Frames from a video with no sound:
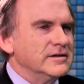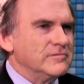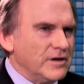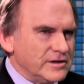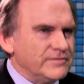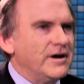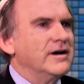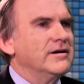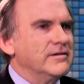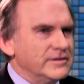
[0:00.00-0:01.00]
Wells
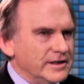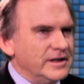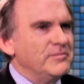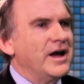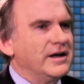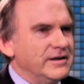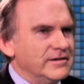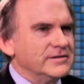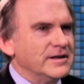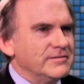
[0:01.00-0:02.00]
Fargo, Citibank, you
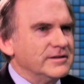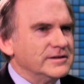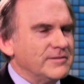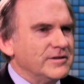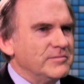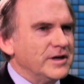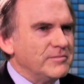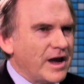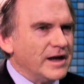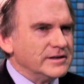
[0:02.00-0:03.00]
know, some of, some of the big
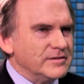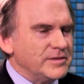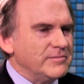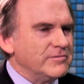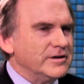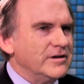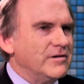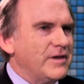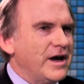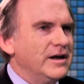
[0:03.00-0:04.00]
exactly. banks that people would know about.